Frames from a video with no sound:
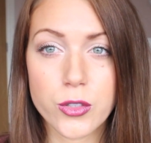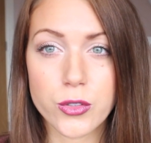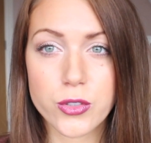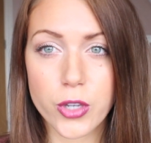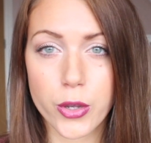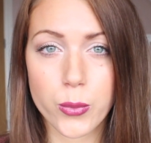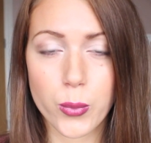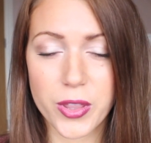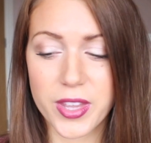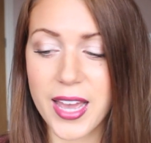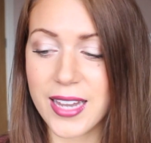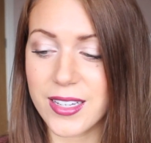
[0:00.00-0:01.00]
So
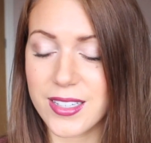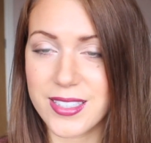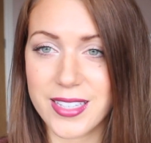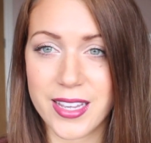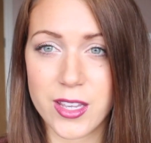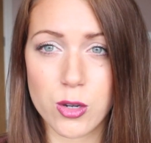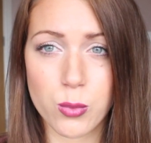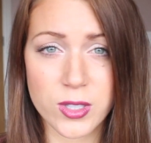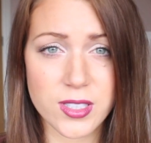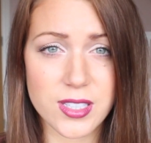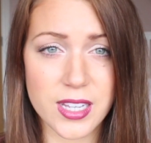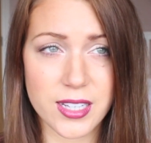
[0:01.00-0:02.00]
with Galaxy,
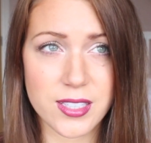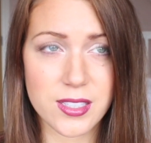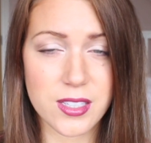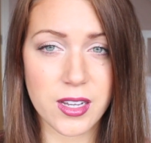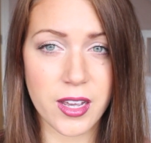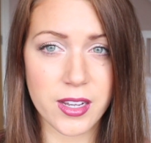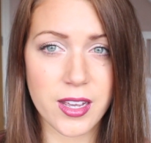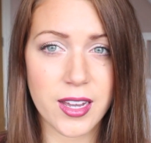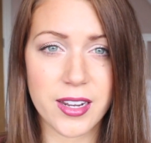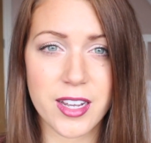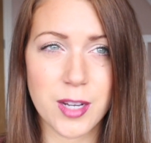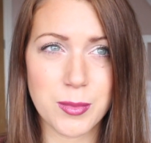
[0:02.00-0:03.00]
once this
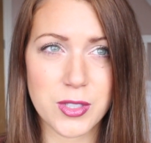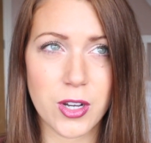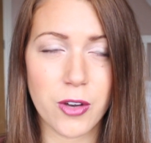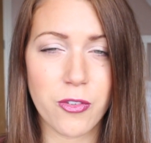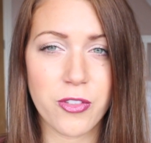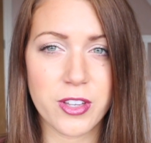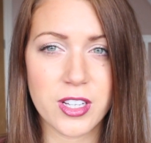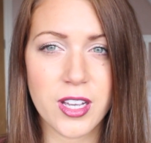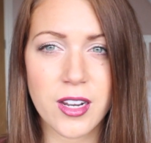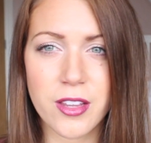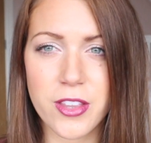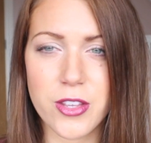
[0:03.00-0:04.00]
colour comes off, the
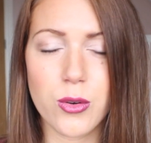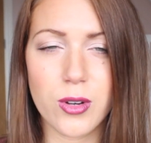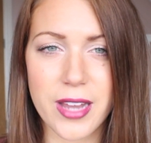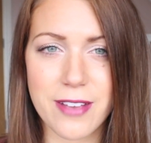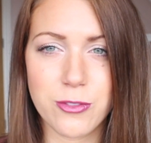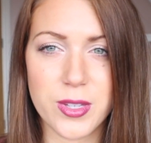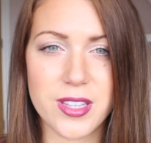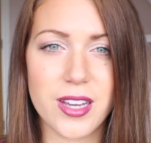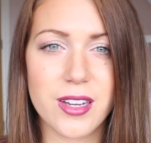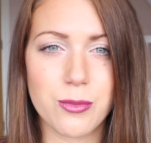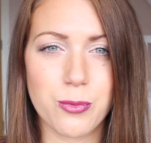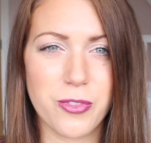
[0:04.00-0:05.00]
colour that you're left with
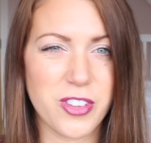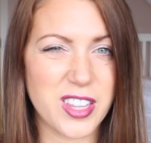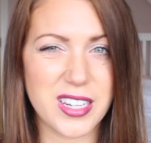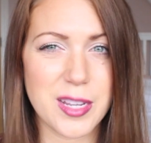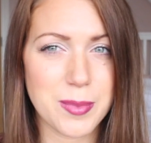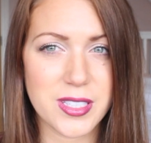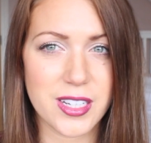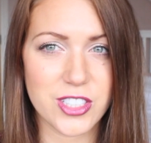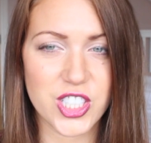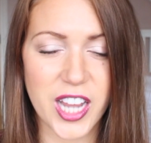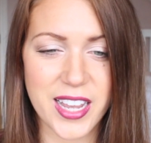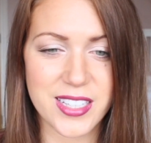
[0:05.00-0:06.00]
for the lipstick
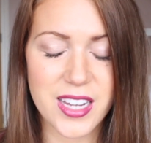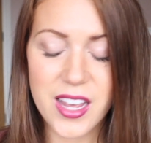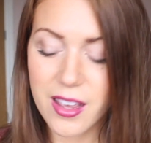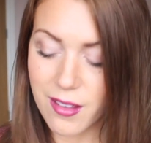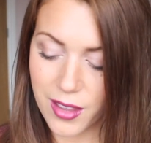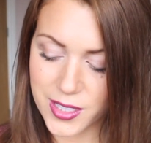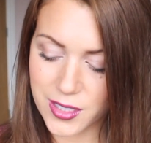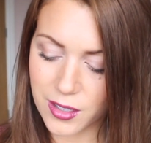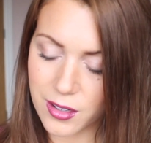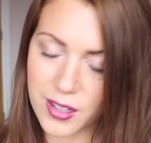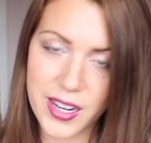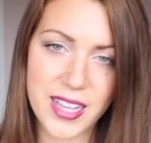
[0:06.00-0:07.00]
shade is a
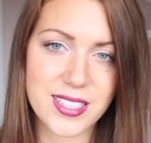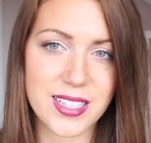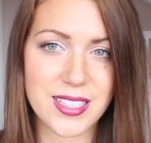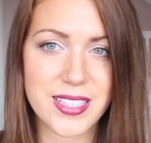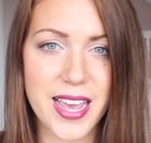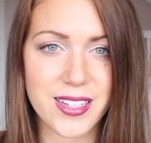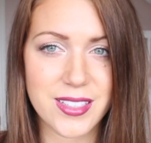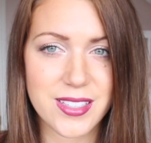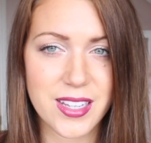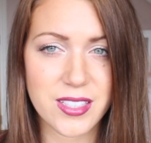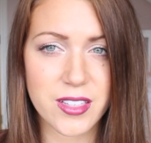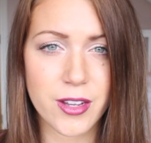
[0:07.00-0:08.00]
lot less
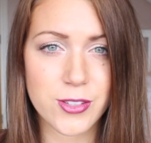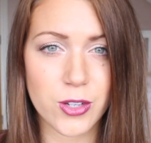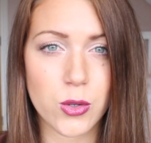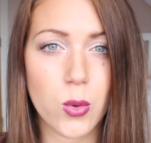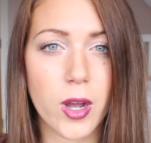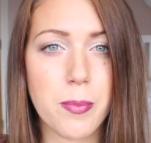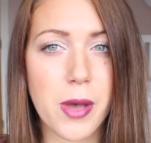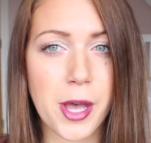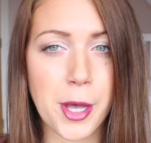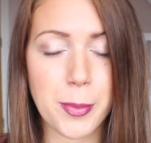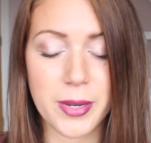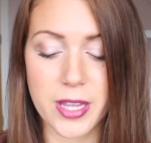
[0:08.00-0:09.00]
intense. This goes on quite
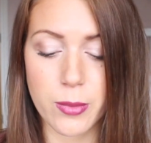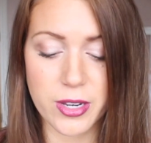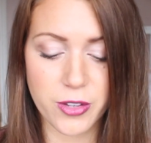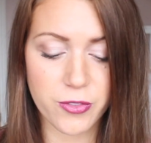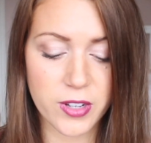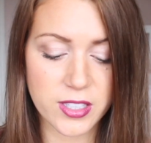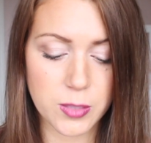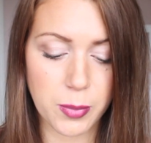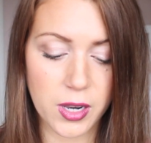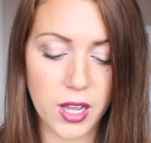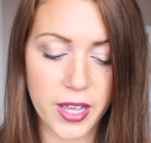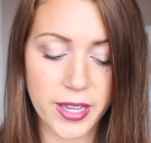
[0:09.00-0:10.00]
purpley when you first
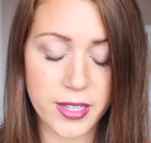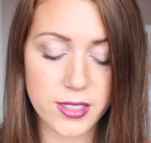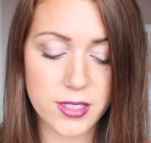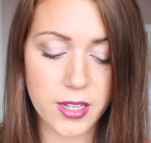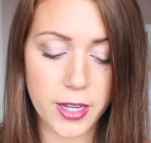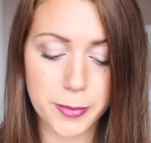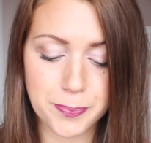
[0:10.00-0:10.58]
apply it.